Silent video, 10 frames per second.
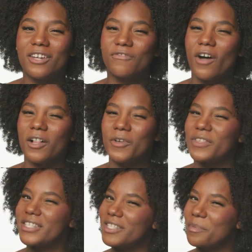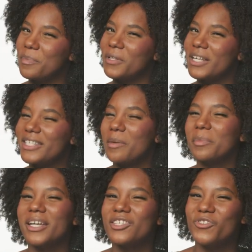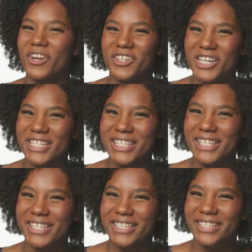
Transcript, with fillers: and follow the simple assembly instructions.